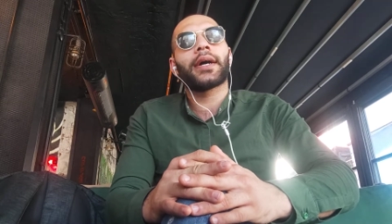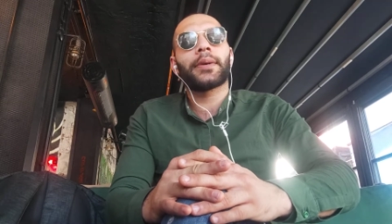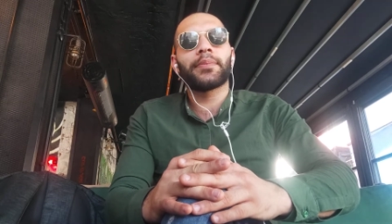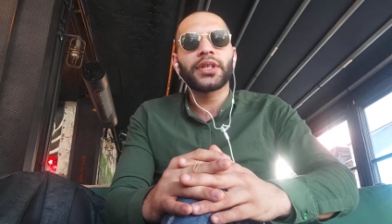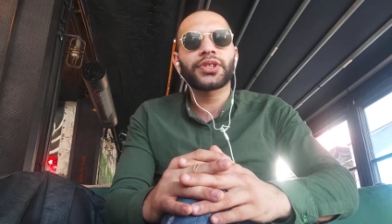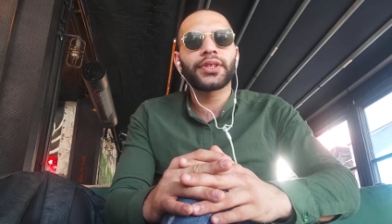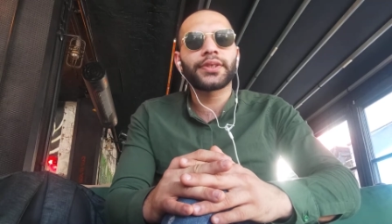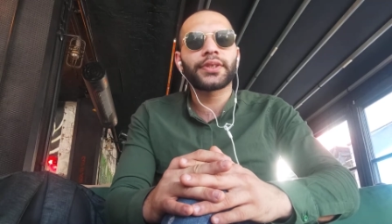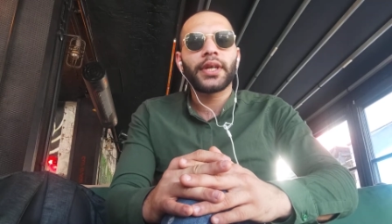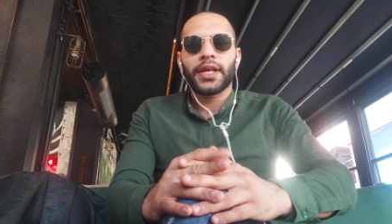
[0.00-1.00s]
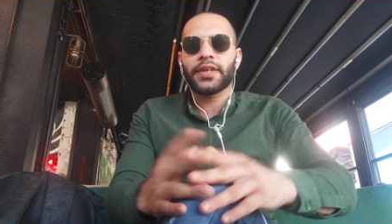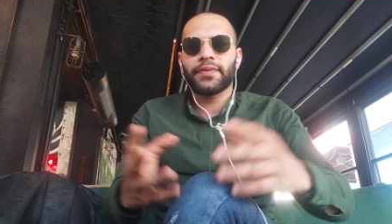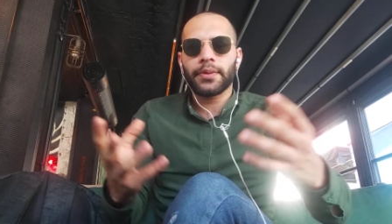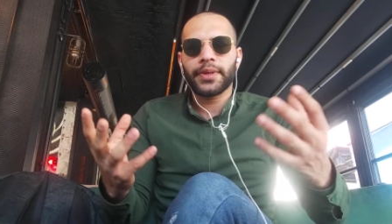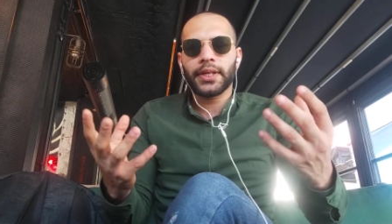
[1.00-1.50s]
machines, it
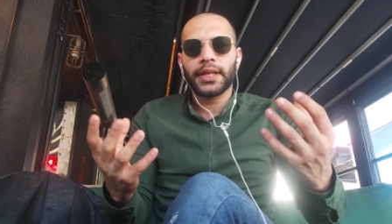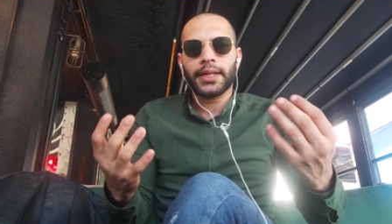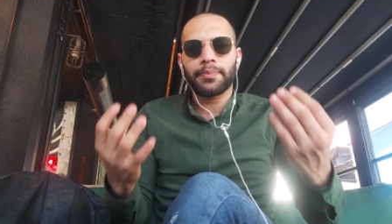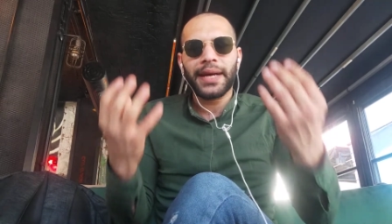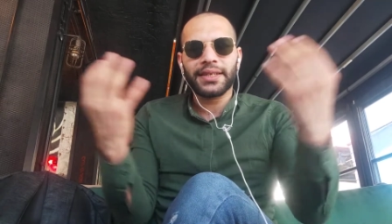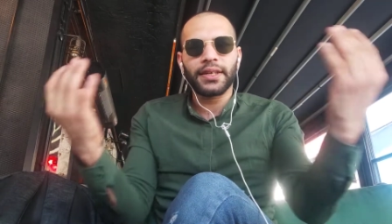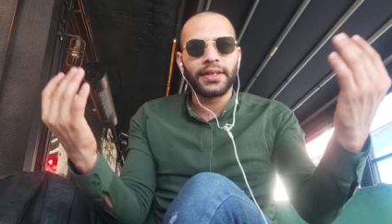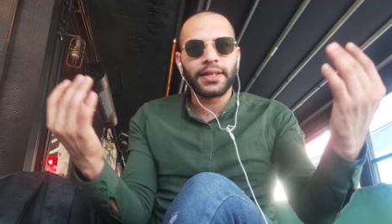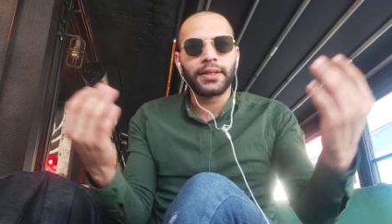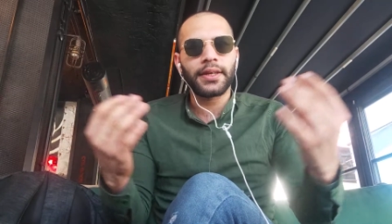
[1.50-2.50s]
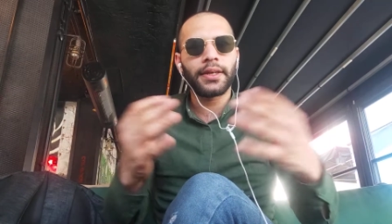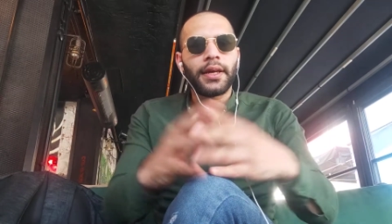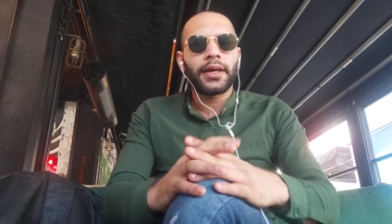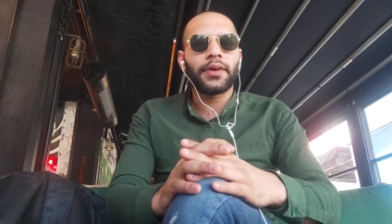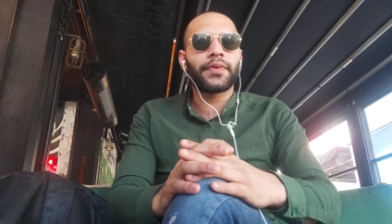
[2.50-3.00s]
will be like mechanically,
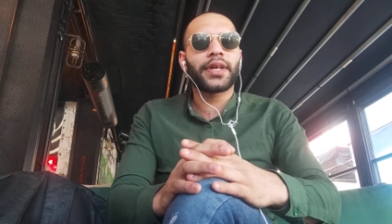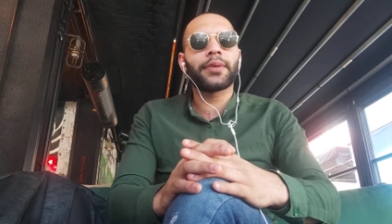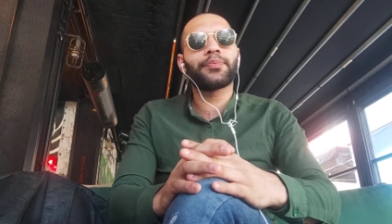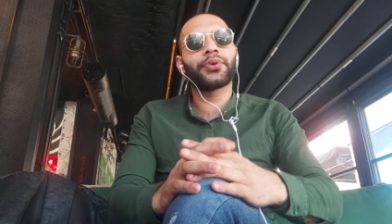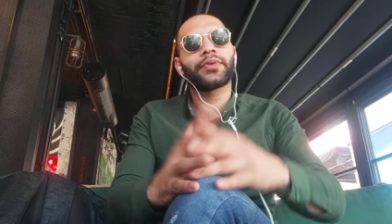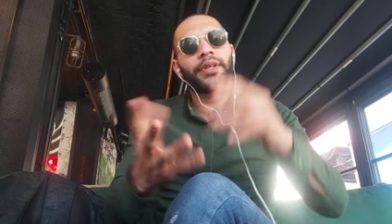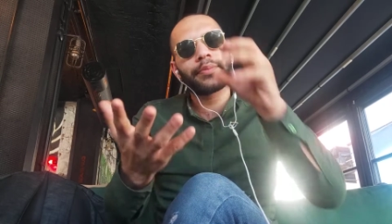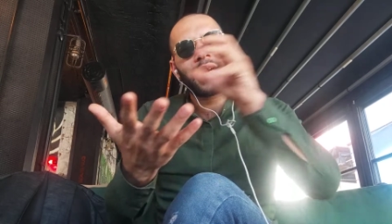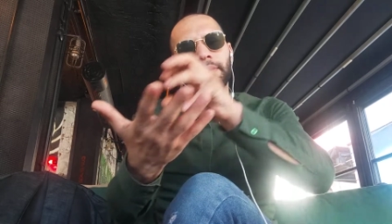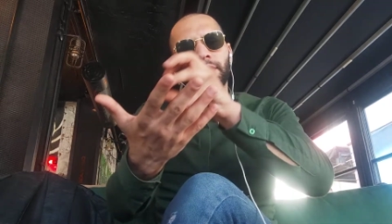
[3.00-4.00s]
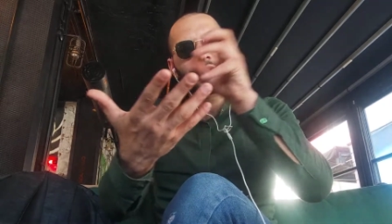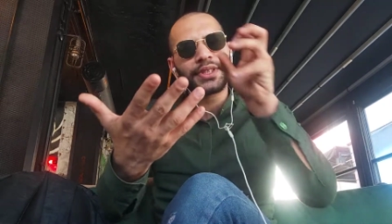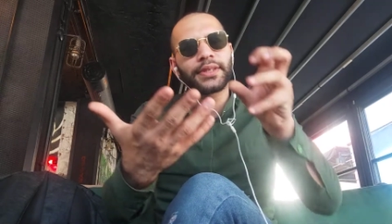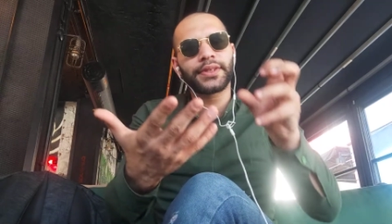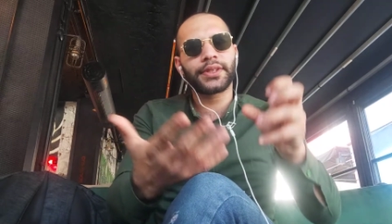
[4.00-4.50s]
and we can put there many more
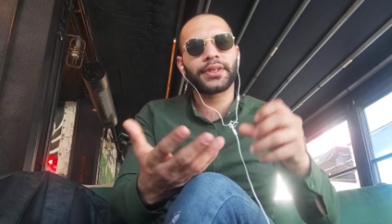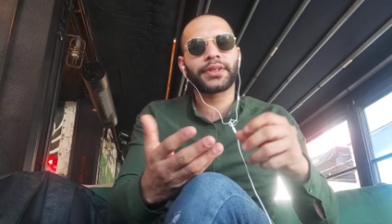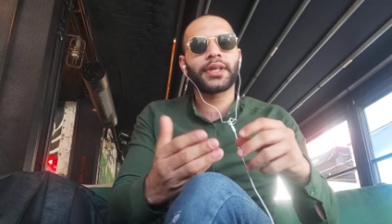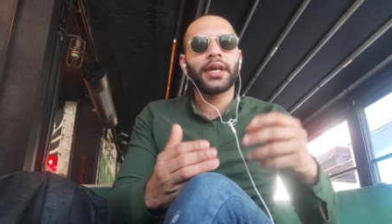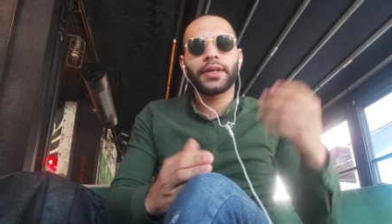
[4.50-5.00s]
sensors.